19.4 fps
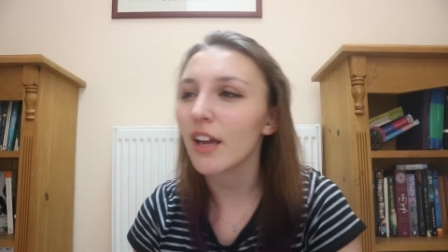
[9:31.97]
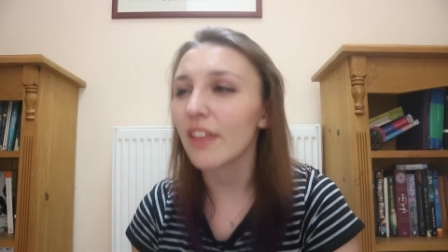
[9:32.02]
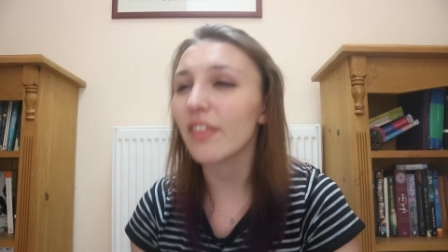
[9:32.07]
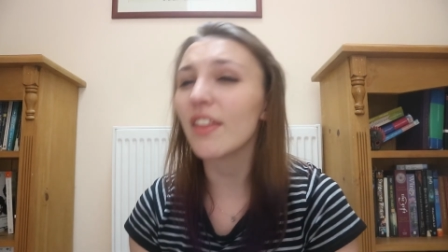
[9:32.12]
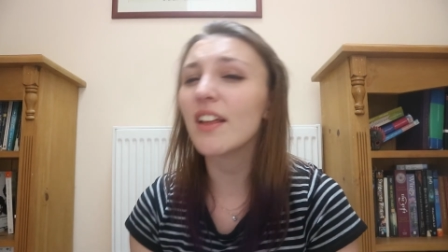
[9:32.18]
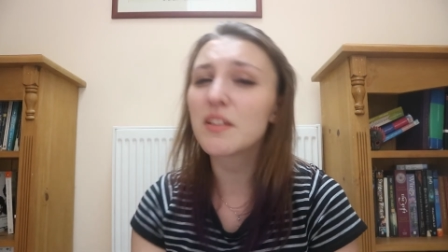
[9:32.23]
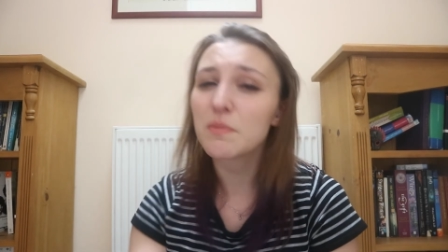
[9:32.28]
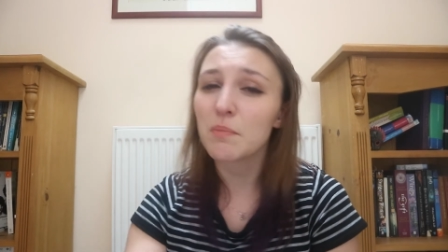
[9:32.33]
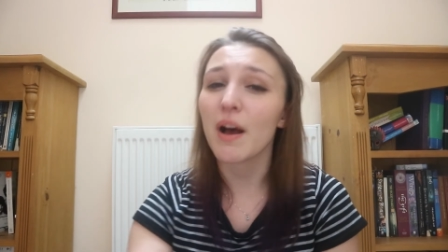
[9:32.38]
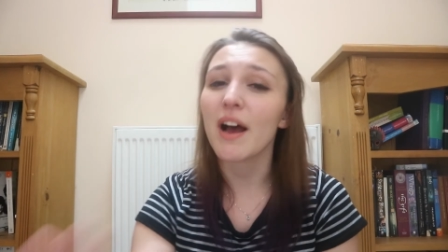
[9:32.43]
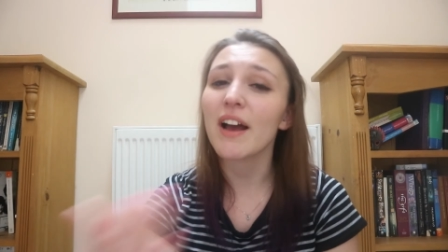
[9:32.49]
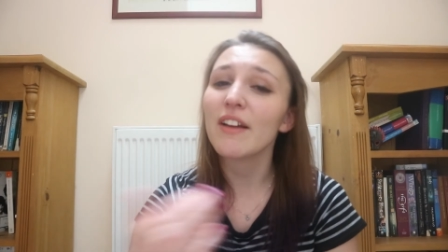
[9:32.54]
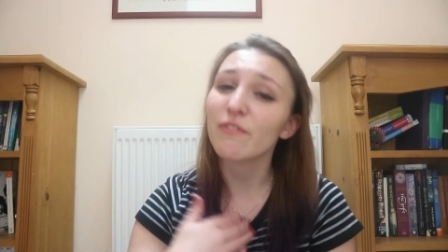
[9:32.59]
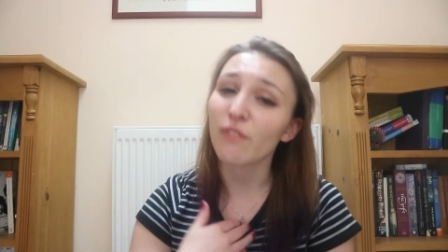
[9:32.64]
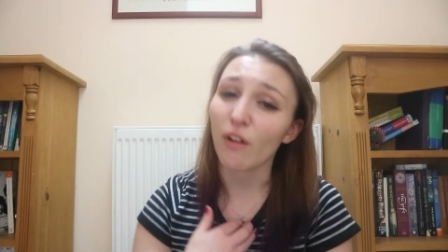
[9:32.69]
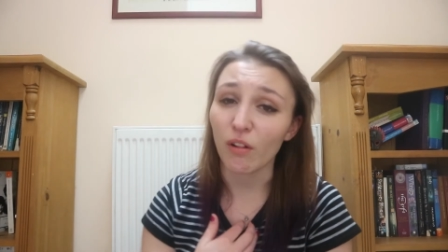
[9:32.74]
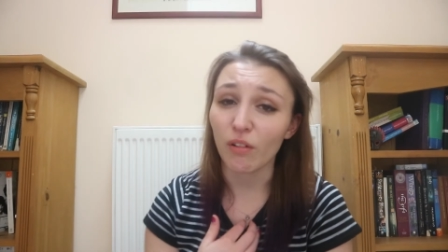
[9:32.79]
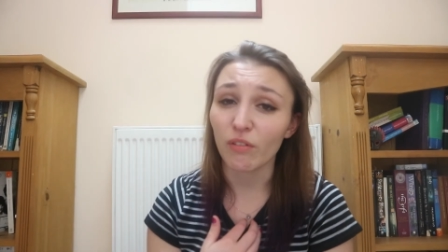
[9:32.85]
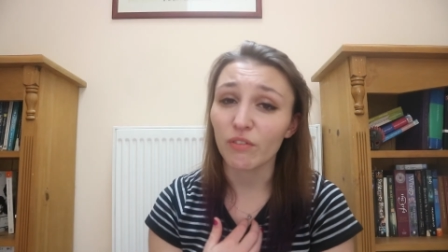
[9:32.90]
and that's my
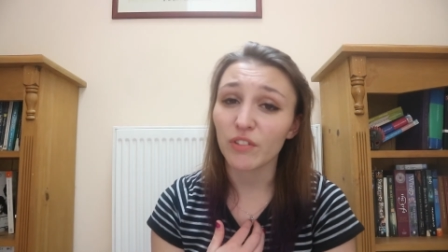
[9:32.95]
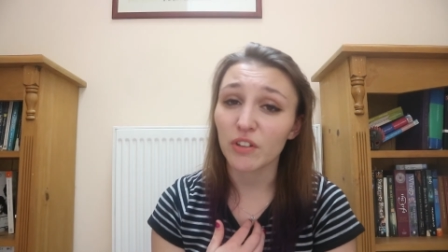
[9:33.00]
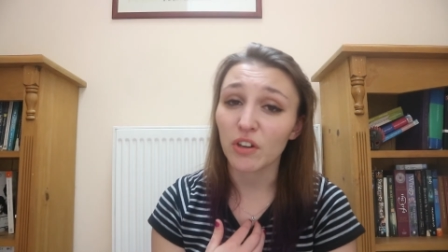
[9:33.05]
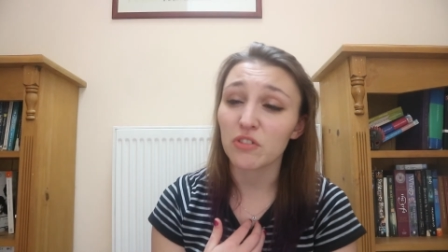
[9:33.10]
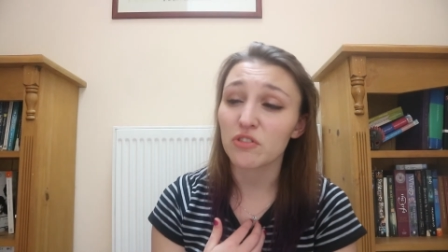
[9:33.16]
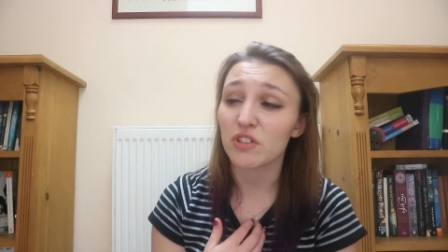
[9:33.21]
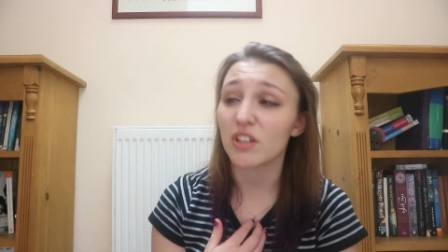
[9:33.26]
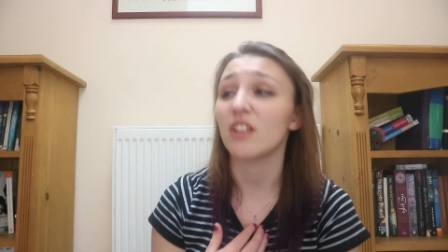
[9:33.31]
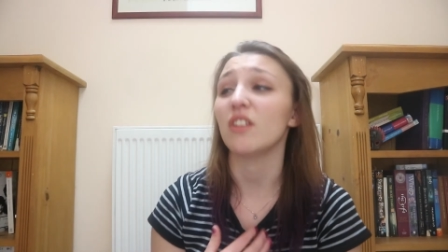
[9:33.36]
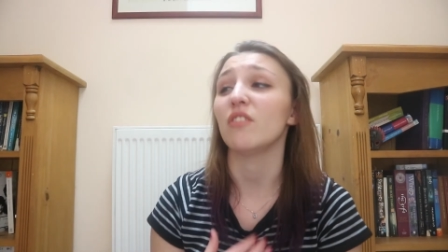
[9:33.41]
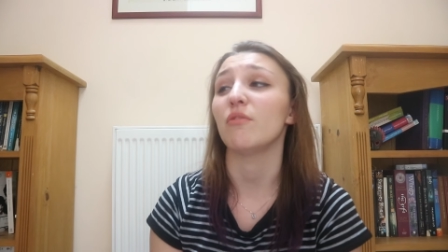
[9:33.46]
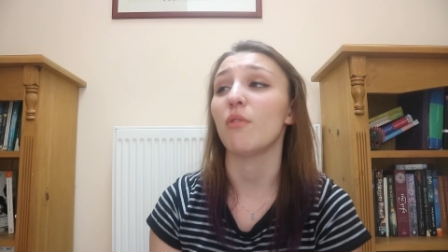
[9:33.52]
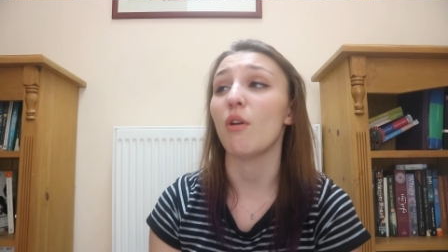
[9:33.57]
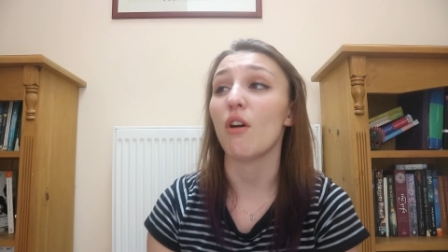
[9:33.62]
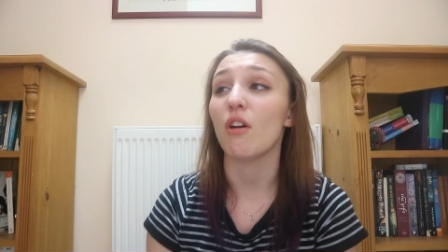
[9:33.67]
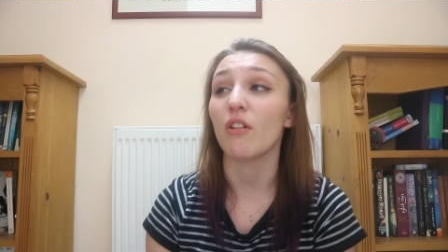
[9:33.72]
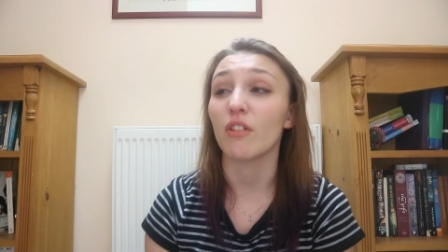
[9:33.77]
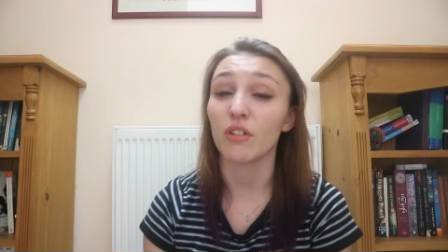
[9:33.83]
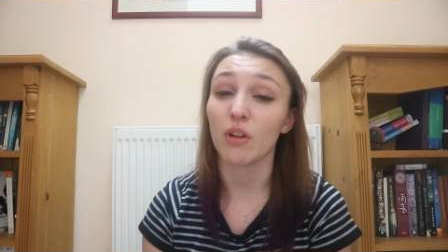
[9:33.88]
fault for not drinking enough
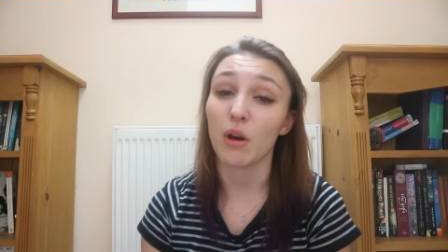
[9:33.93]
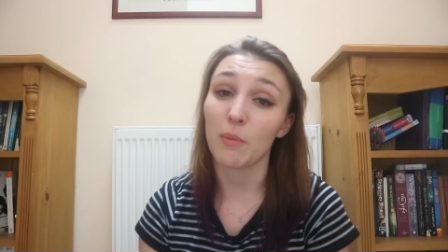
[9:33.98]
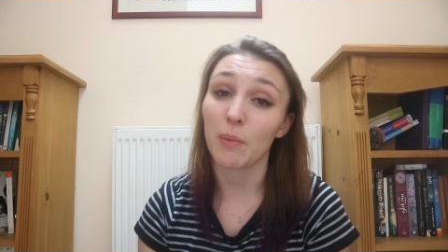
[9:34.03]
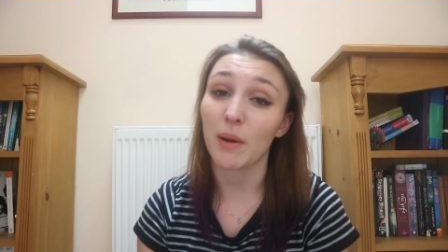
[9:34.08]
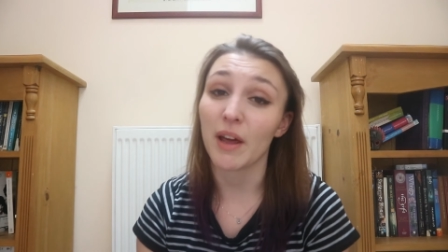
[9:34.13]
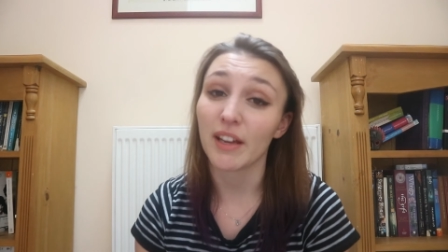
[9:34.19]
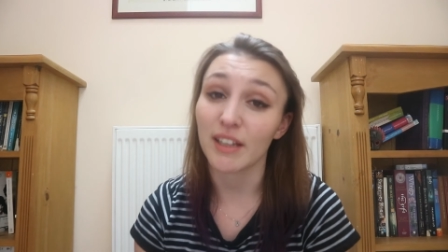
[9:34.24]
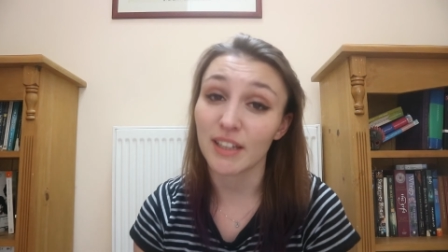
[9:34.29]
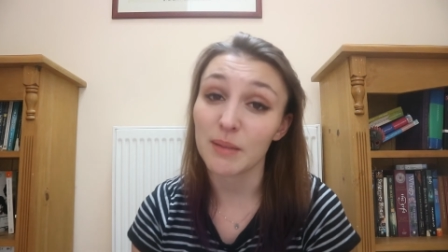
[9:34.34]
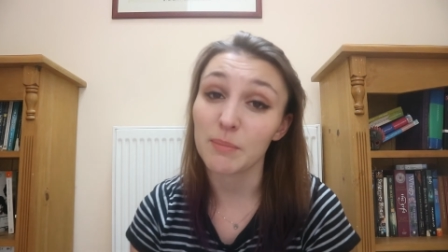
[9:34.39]
water and not applying